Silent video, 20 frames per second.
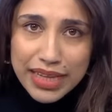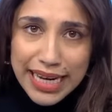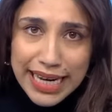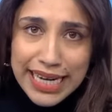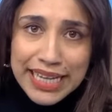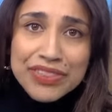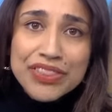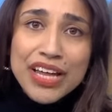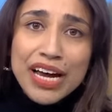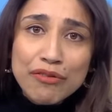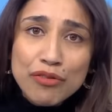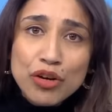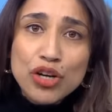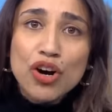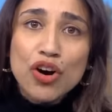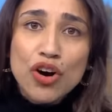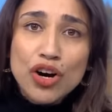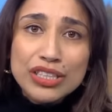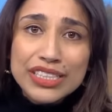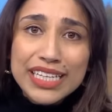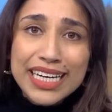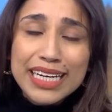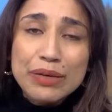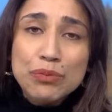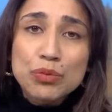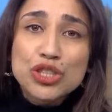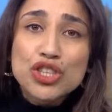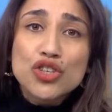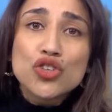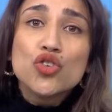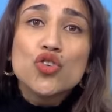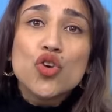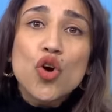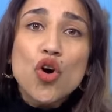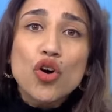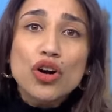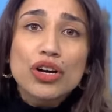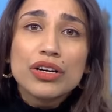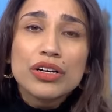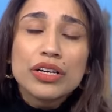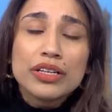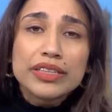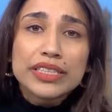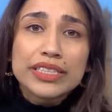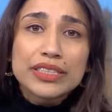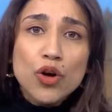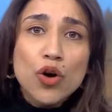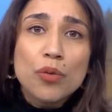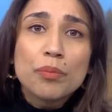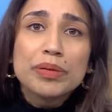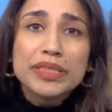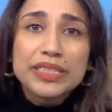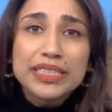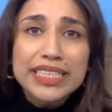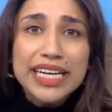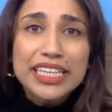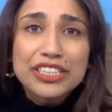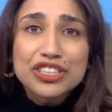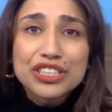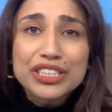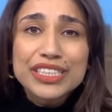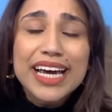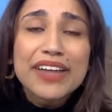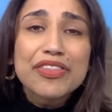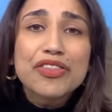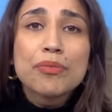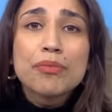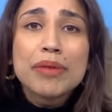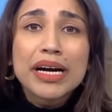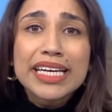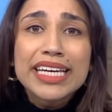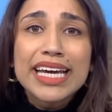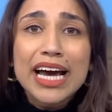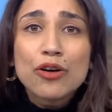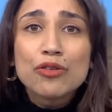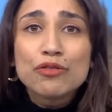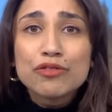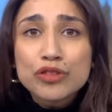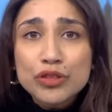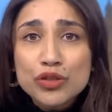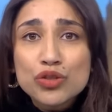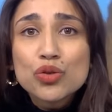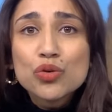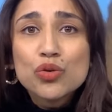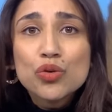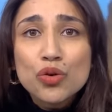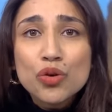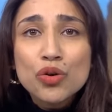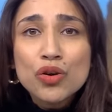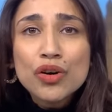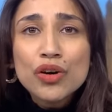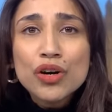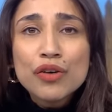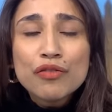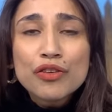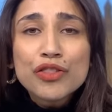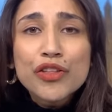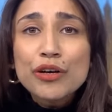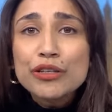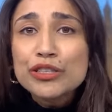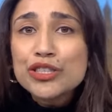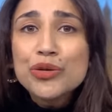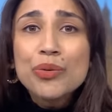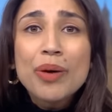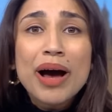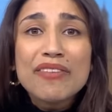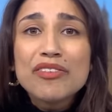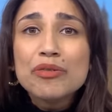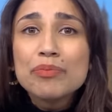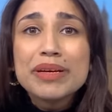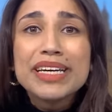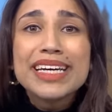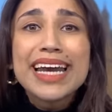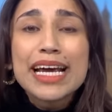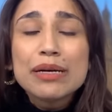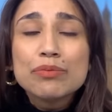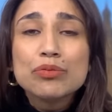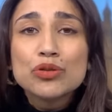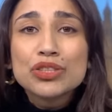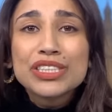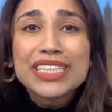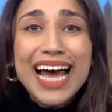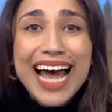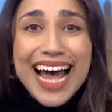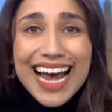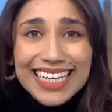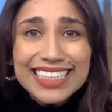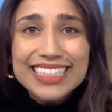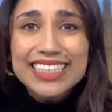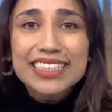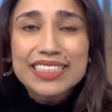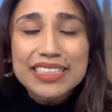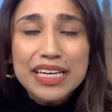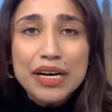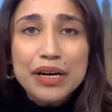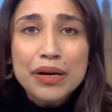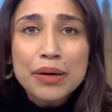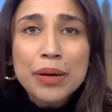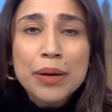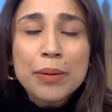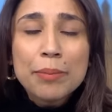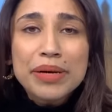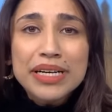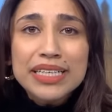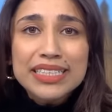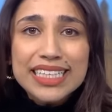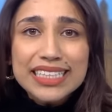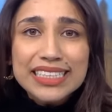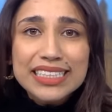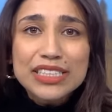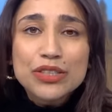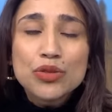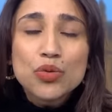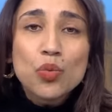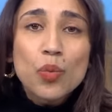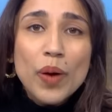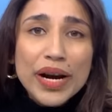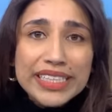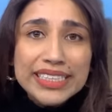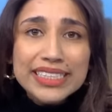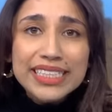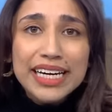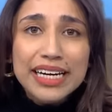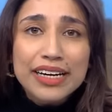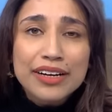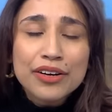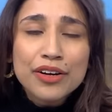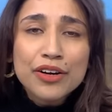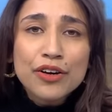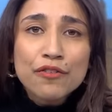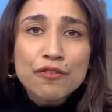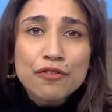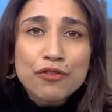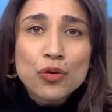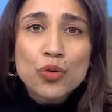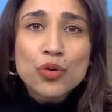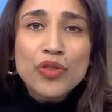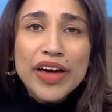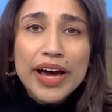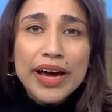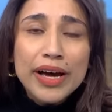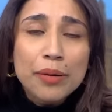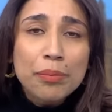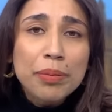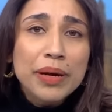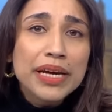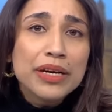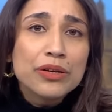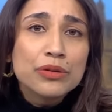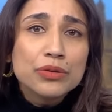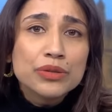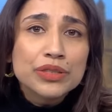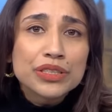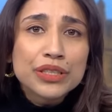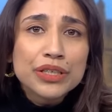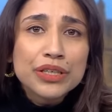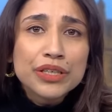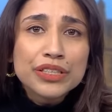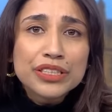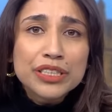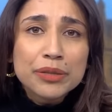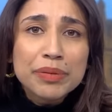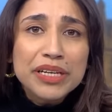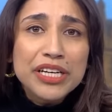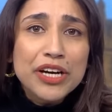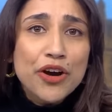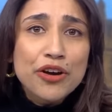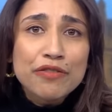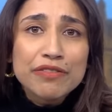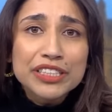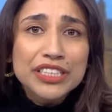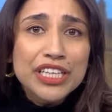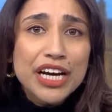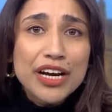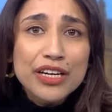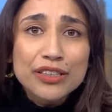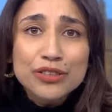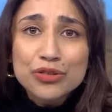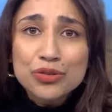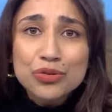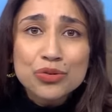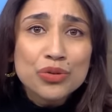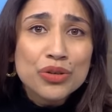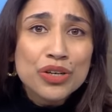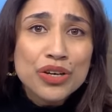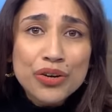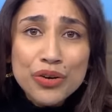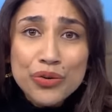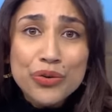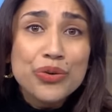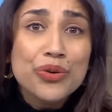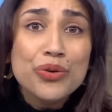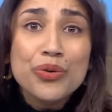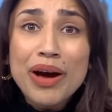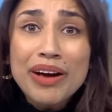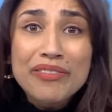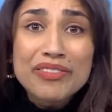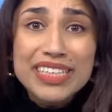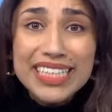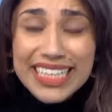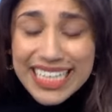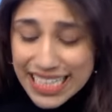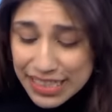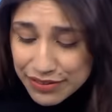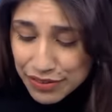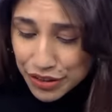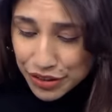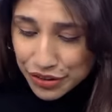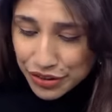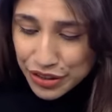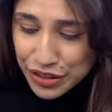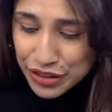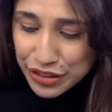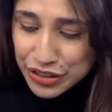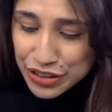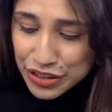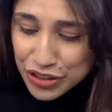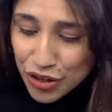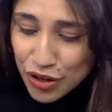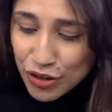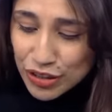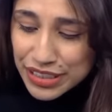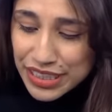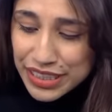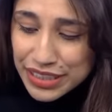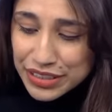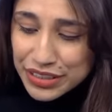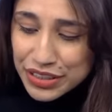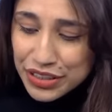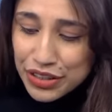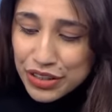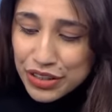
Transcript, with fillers: in that regard, and it would unlock this compensation, get the money out of the door for those who haven't been able to access it because they're still waiting for their appeals to be overturned or who haven't even started